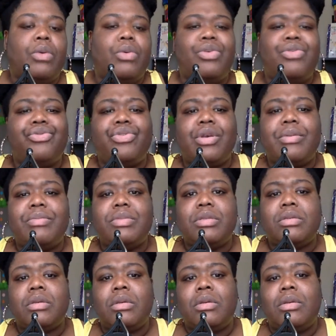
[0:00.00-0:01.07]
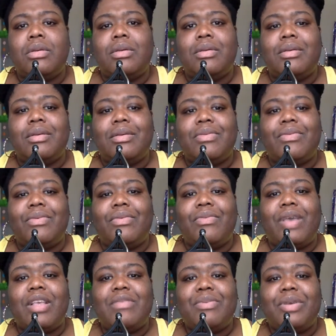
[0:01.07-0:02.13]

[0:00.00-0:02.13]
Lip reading: what's Trump's vice